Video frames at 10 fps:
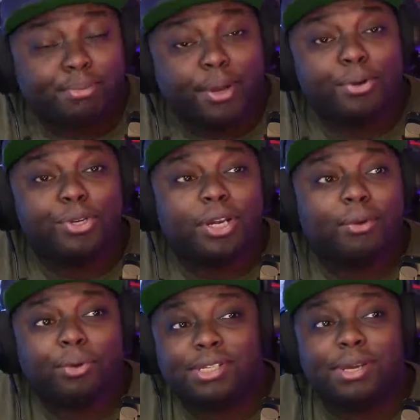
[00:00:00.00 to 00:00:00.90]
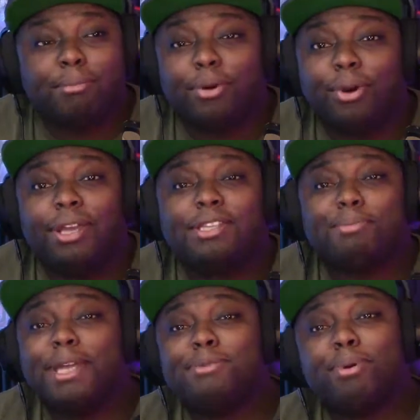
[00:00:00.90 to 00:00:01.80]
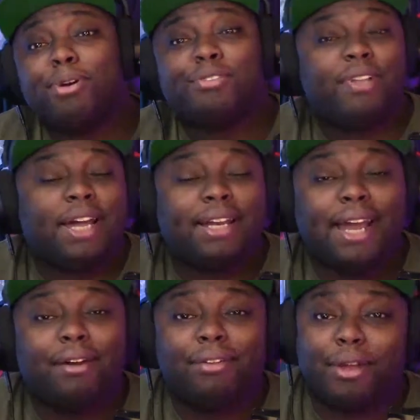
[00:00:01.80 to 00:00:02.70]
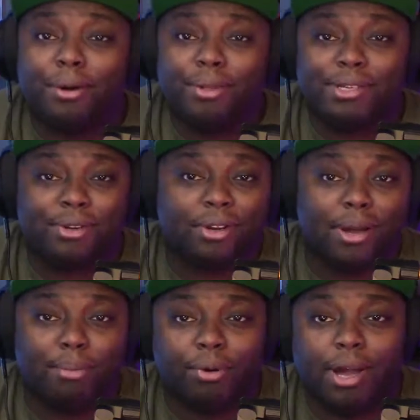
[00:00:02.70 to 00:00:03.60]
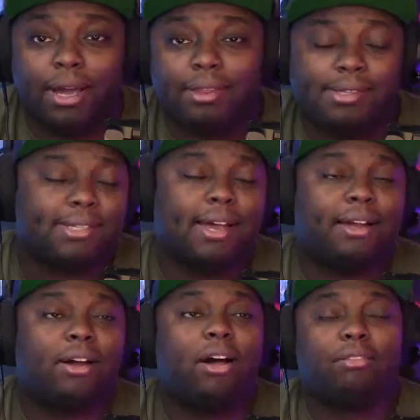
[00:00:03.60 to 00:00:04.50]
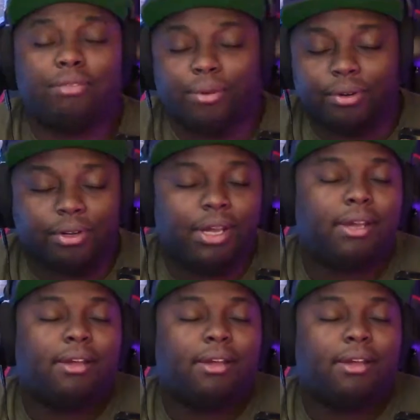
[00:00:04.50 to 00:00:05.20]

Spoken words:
explosion with some green space birds flying out. No, these are not Mirai, that's not Convor.